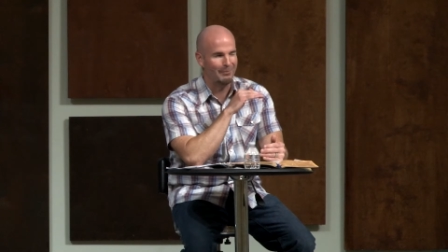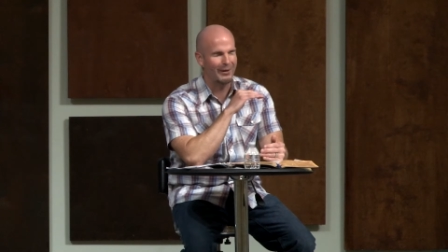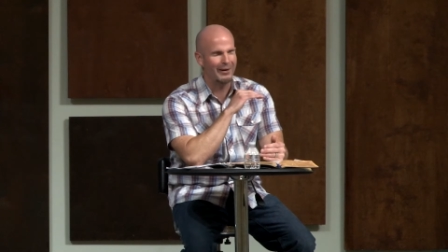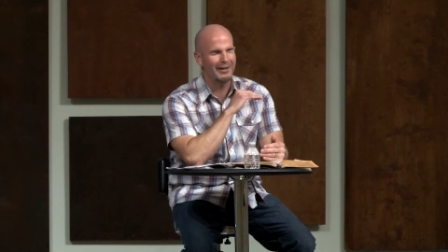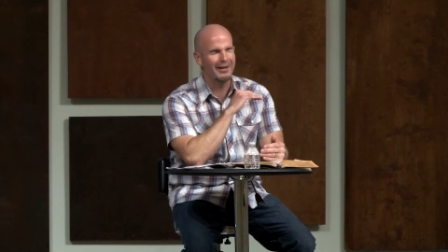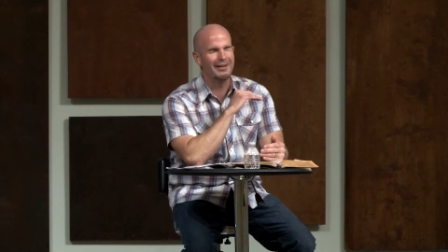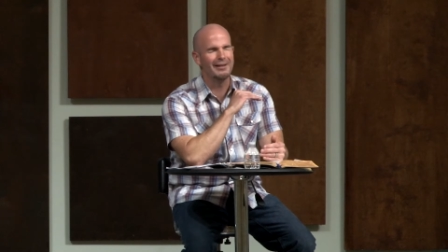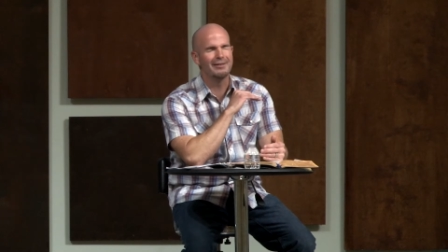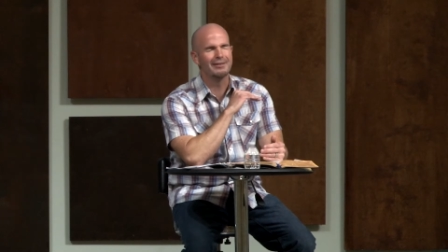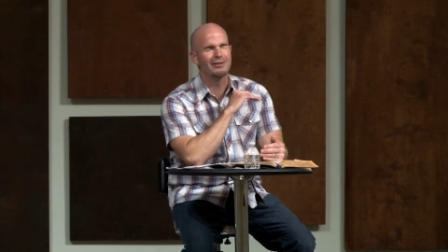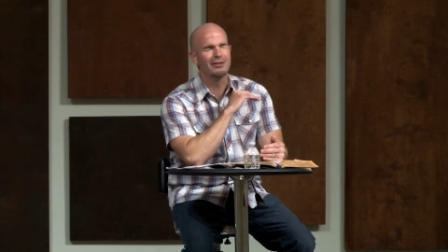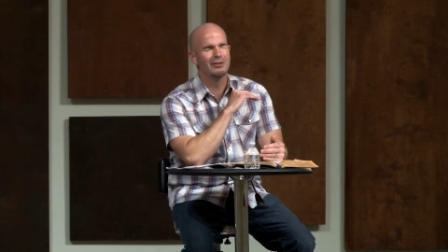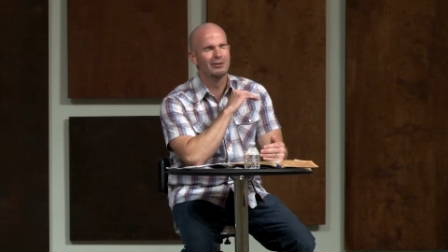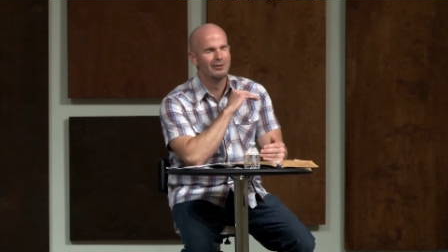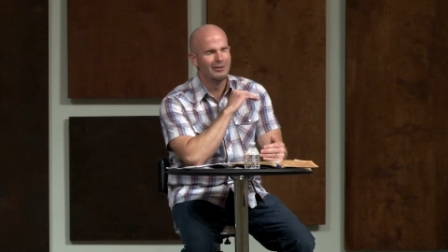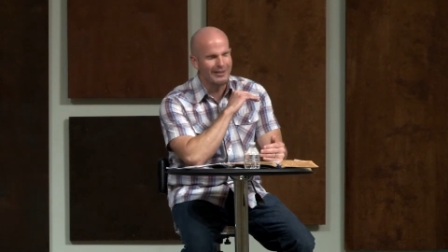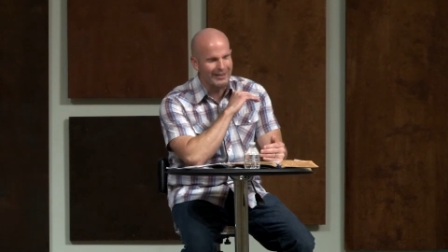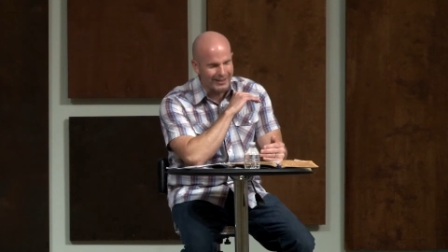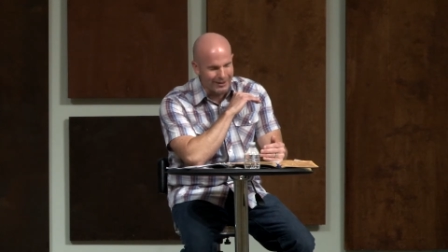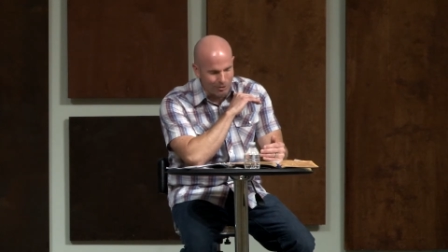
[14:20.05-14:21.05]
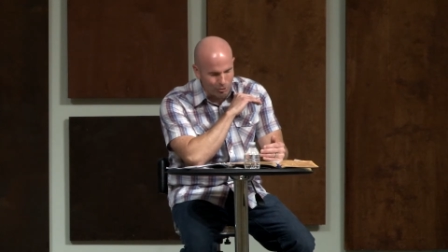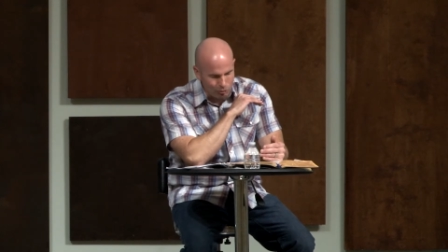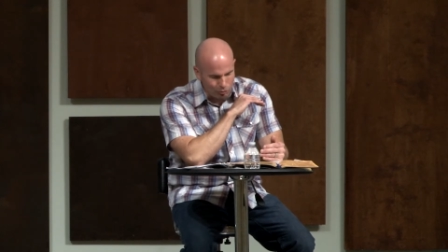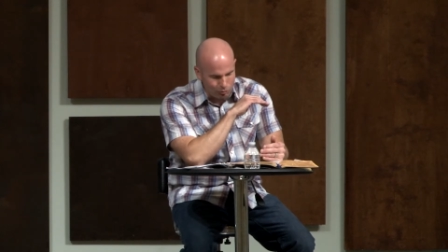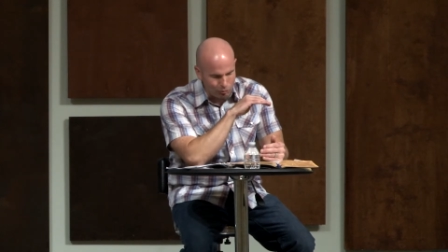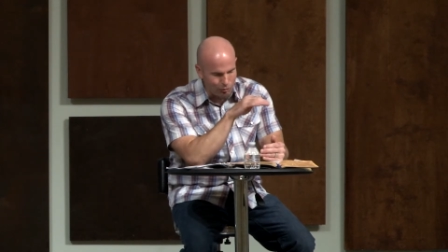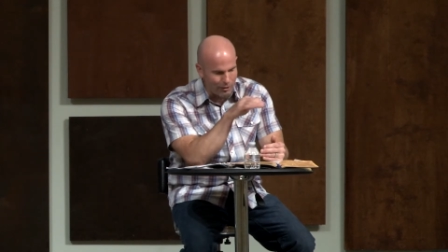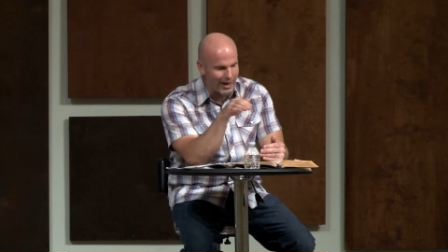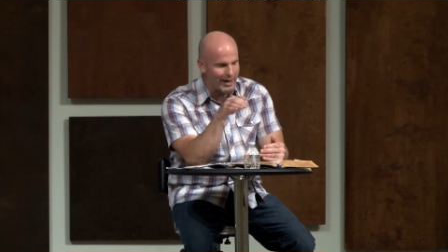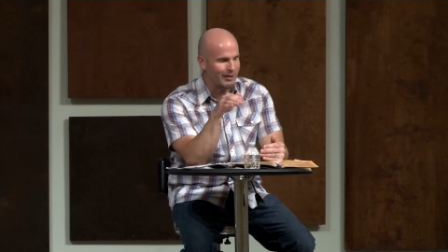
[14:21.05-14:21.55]
but it is
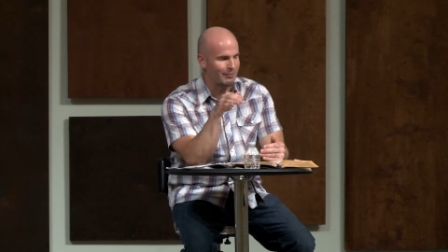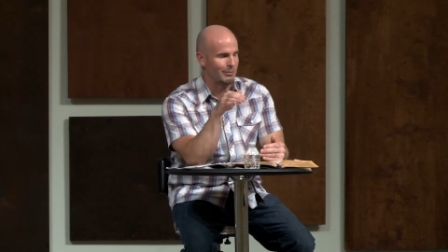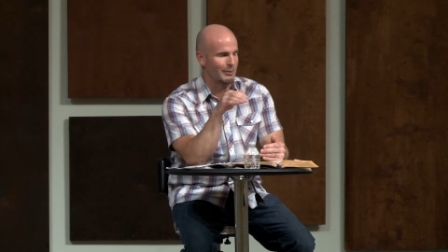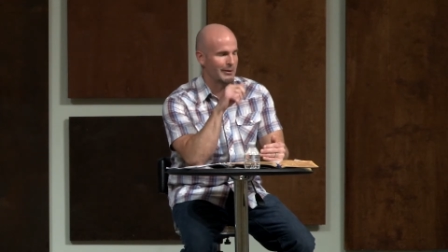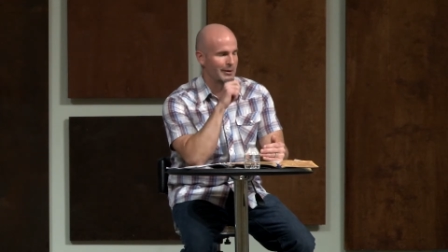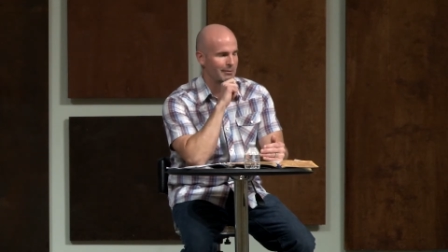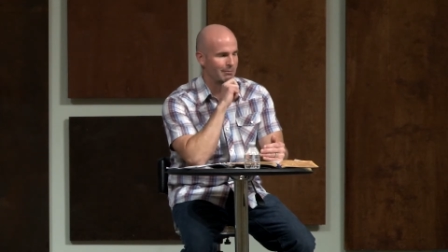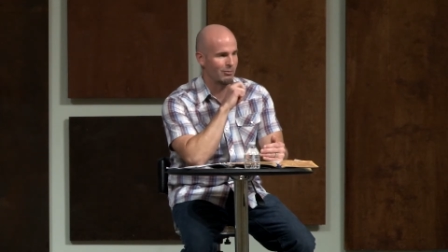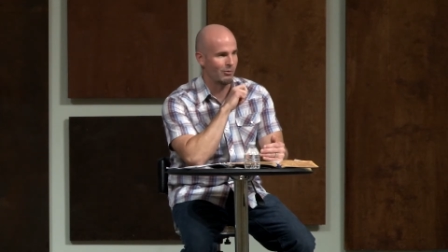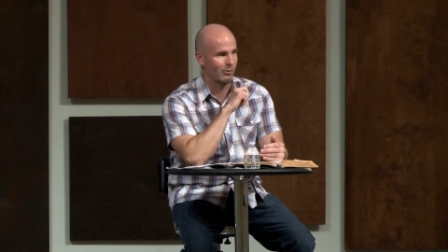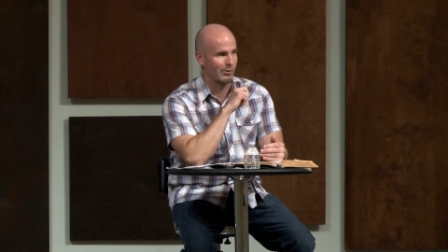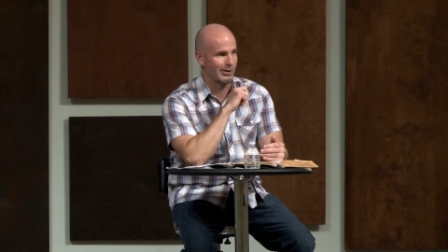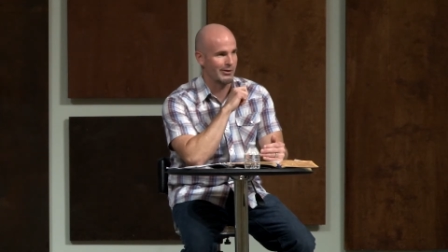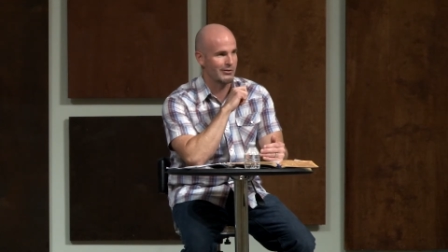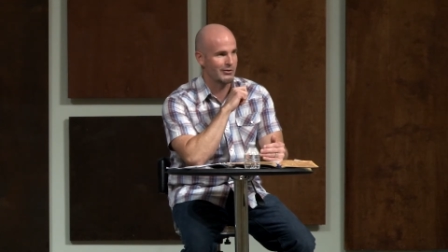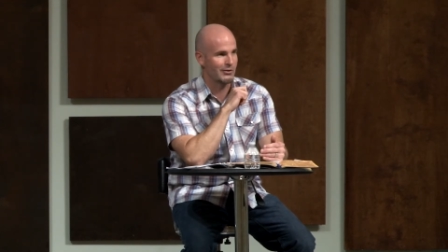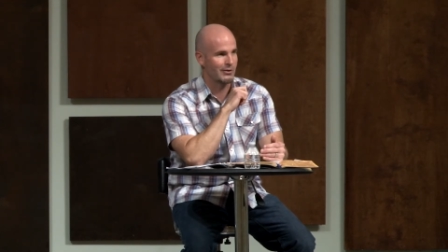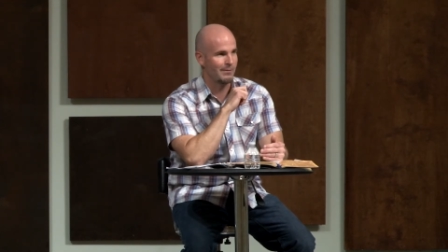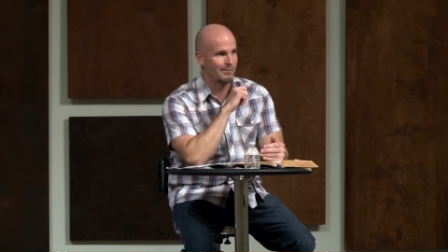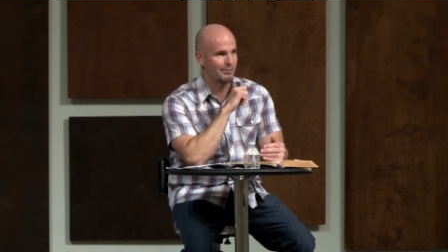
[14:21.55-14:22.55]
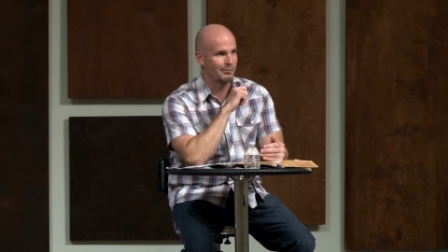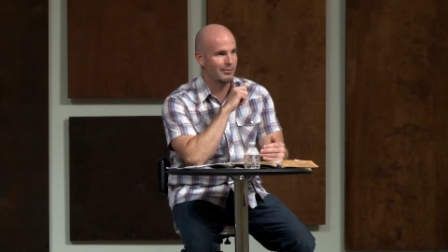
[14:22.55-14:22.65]
incredibly important.